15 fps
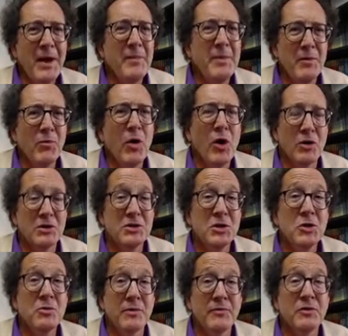might be wrong
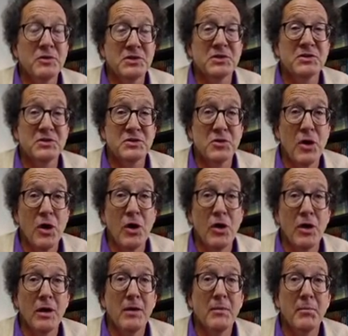too if there's a
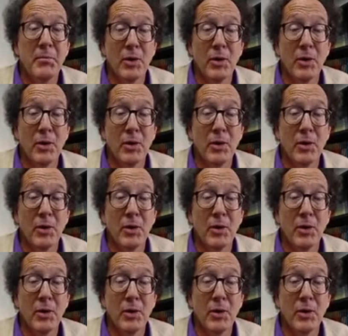strong